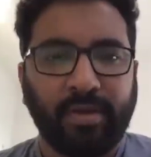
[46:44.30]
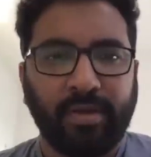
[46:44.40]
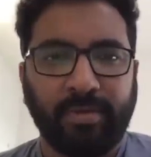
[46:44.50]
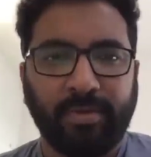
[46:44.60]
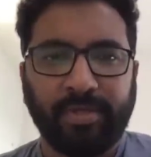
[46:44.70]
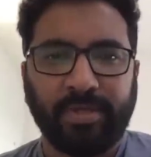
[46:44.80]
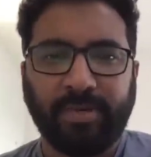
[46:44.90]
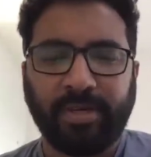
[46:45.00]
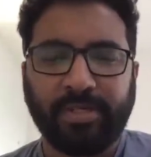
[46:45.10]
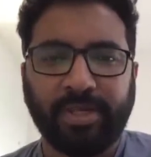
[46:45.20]
Mohammed
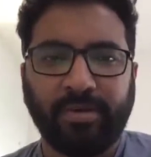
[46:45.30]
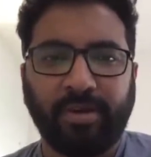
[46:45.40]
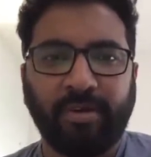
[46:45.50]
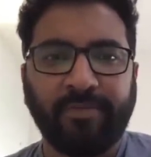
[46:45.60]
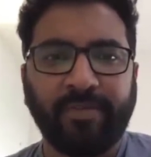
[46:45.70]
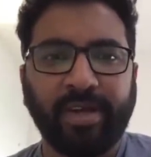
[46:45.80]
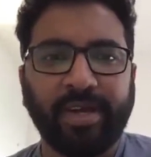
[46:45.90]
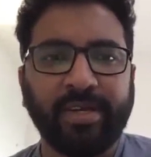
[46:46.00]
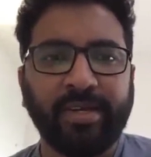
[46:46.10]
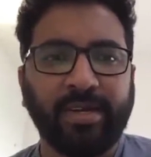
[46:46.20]
Ribash, uh,
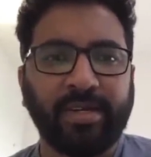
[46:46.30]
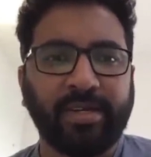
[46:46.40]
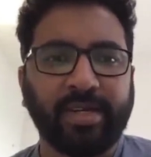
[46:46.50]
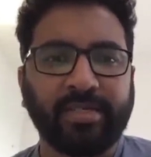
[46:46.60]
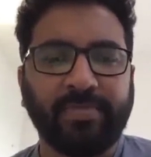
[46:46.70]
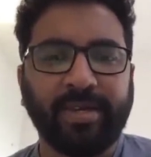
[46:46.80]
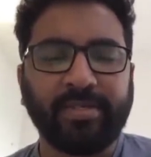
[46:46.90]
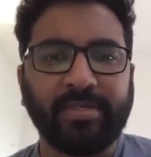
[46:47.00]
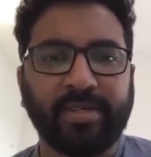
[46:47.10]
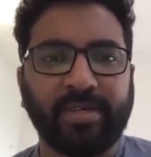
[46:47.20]
offline uh, test
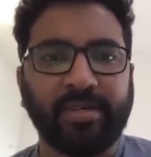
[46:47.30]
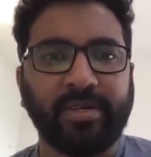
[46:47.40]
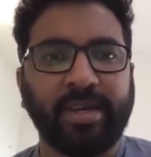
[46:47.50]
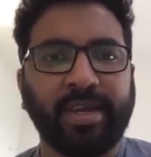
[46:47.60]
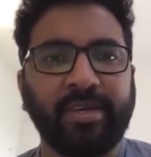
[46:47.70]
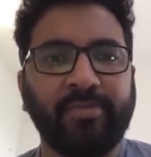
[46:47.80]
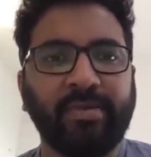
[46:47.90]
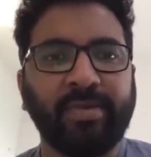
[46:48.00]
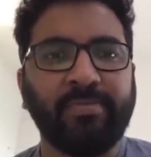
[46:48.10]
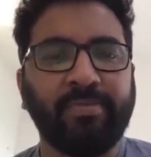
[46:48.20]
batch uh, again
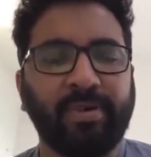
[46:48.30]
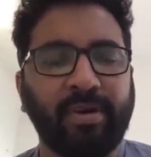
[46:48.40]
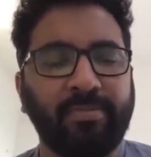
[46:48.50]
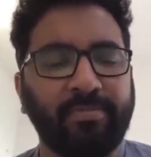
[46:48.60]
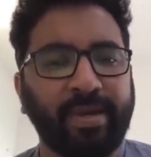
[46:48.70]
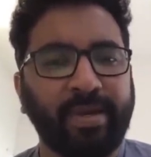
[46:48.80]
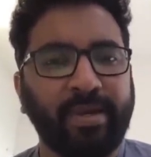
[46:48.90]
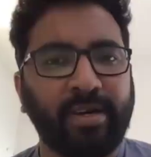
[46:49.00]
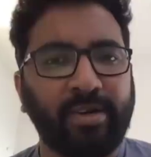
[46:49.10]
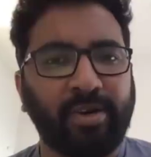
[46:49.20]
will be
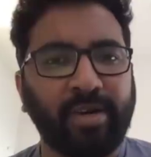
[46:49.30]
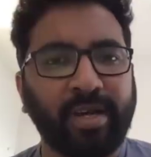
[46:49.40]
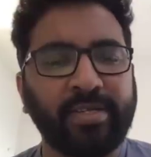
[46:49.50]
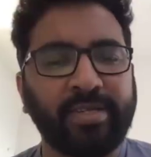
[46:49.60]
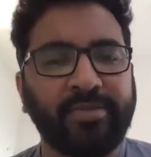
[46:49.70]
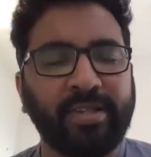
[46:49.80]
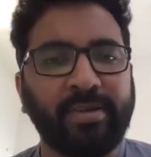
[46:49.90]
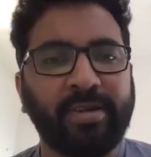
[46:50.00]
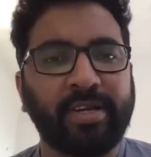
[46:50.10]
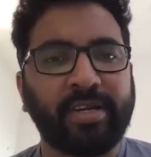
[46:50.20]
uh, online is
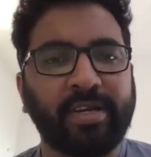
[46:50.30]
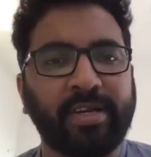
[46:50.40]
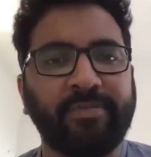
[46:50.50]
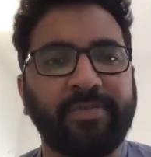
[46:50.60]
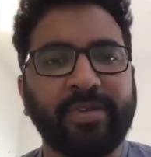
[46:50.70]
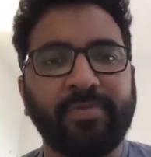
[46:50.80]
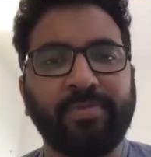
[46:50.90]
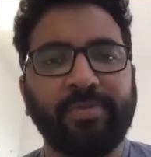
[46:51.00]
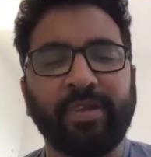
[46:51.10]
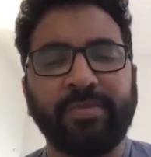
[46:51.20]
available right now. Offline will be
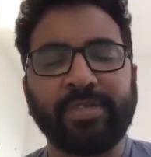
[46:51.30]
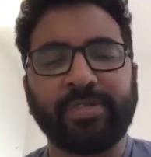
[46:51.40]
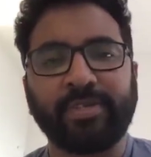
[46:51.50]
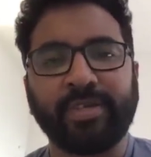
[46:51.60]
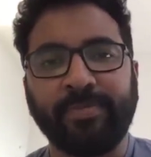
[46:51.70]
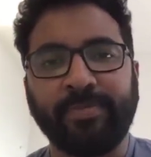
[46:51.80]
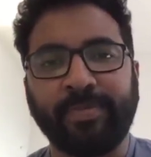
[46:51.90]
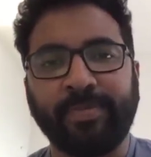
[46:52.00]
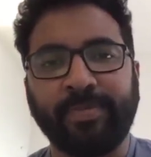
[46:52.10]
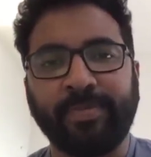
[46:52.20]
purely based on government
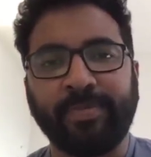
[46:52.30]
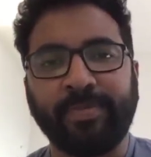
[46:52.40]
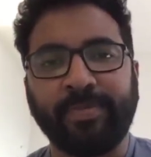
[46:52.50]
guidelines,